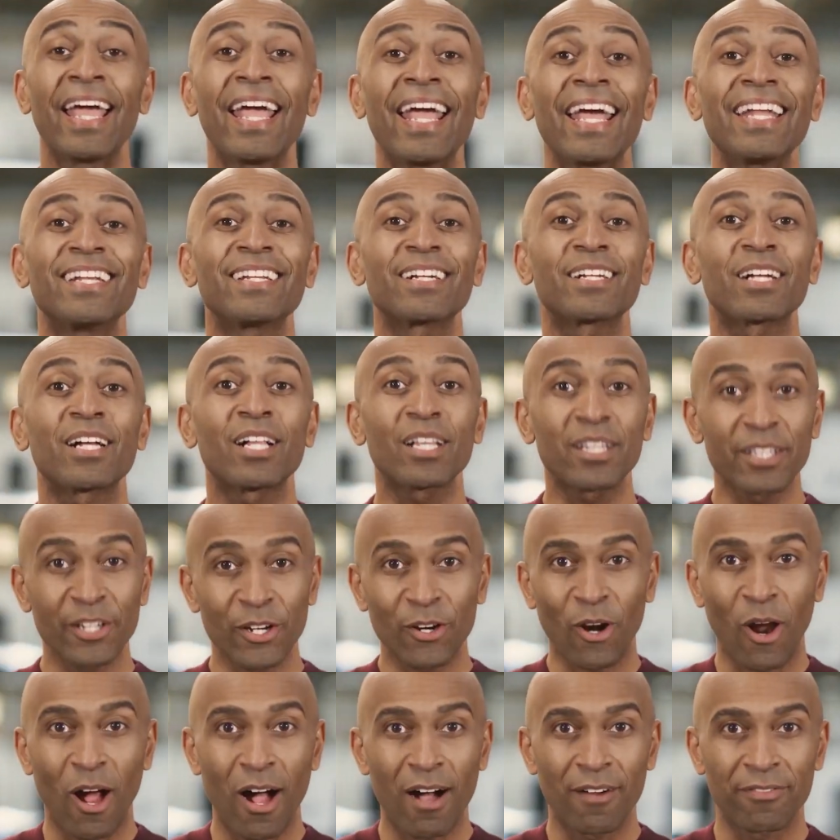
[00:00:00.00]
and a
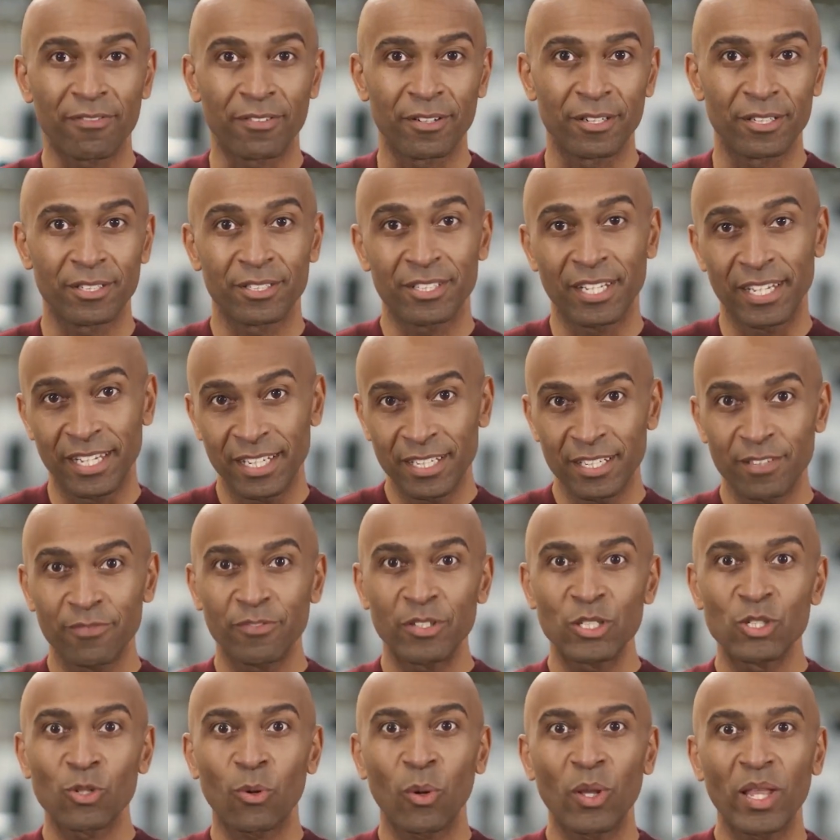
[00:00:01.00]
clear offer to
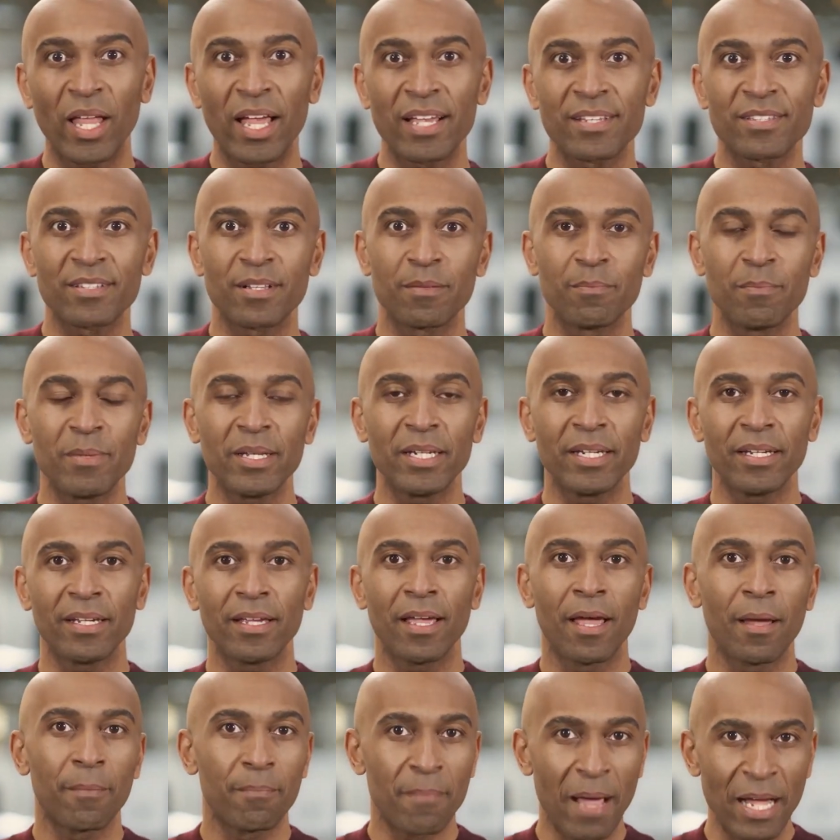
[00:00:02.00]
individualize the
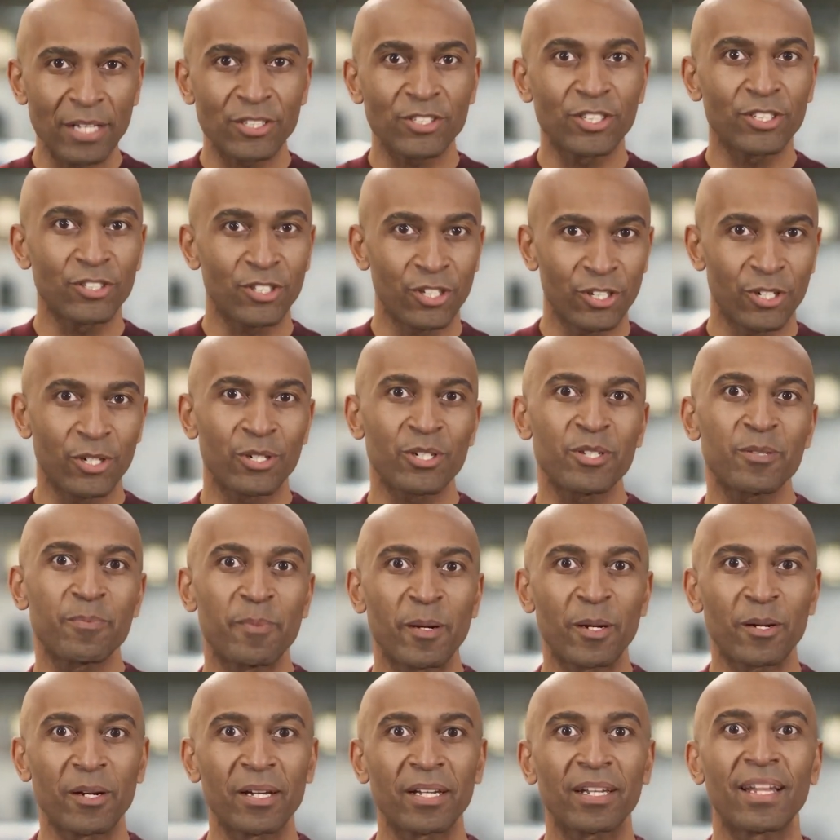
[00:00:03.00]
Mini matching to your
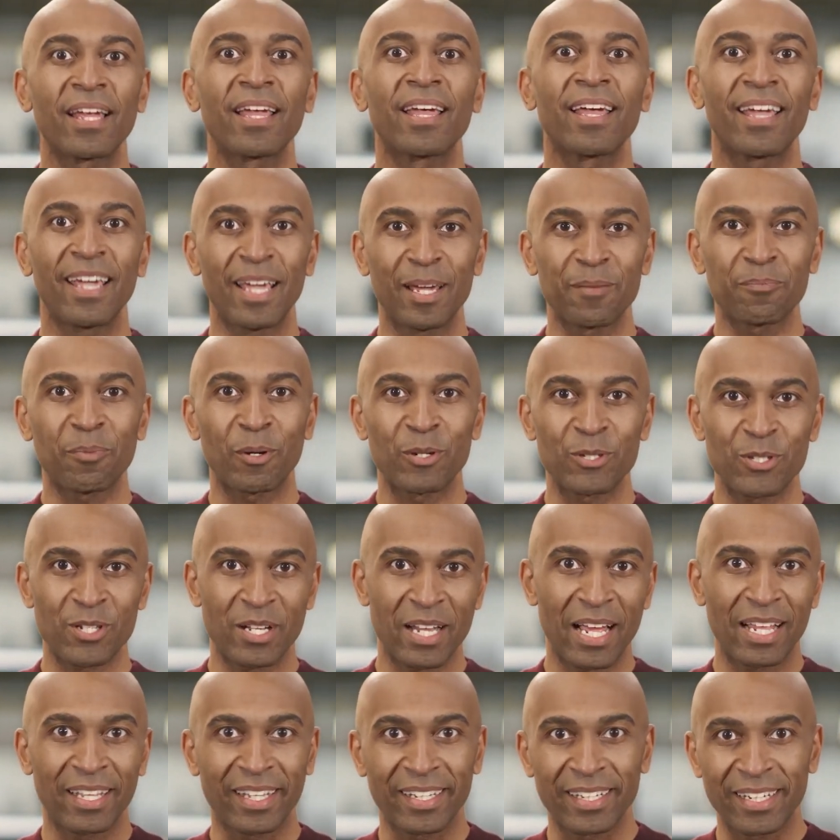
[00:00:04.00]
spirit and
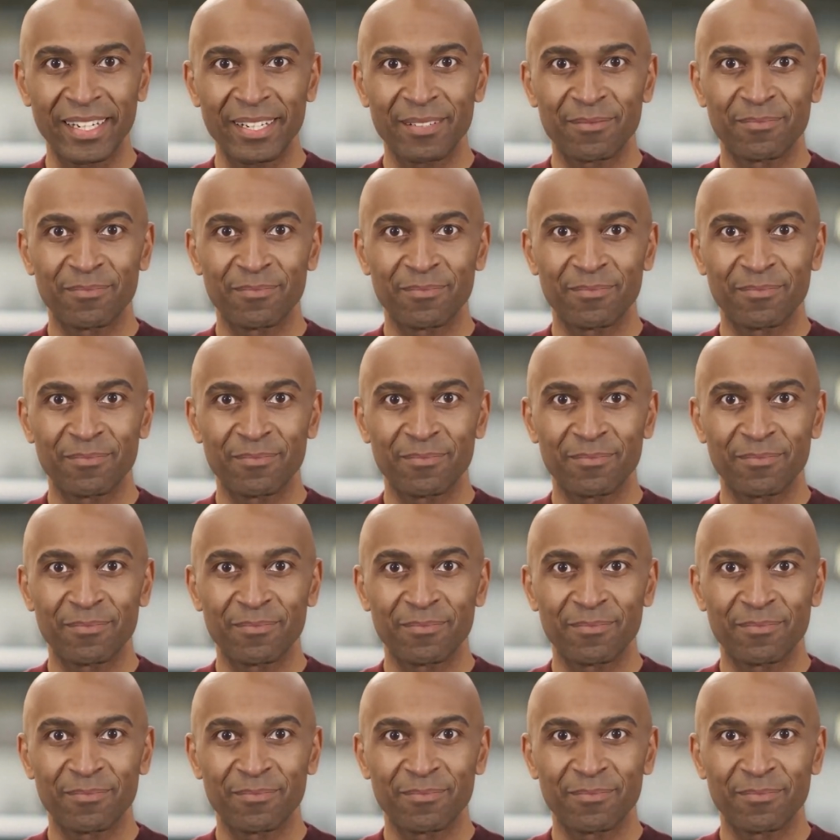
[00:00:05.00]
personality.